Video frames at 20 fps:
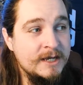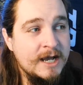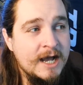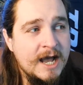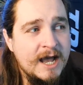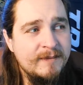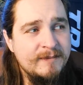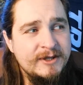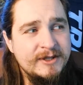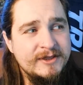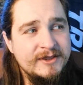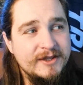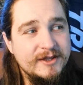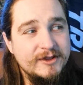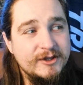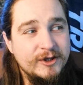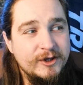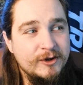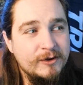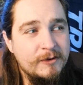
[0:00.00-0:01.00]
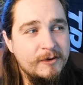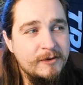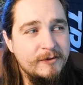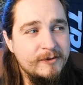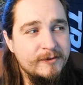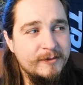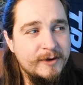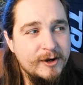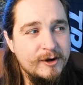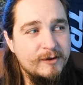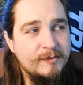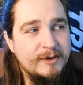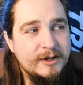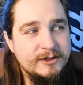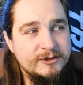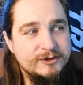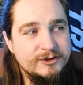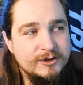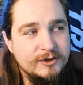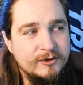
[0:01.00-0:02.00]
I mean, the Yoel Romero punch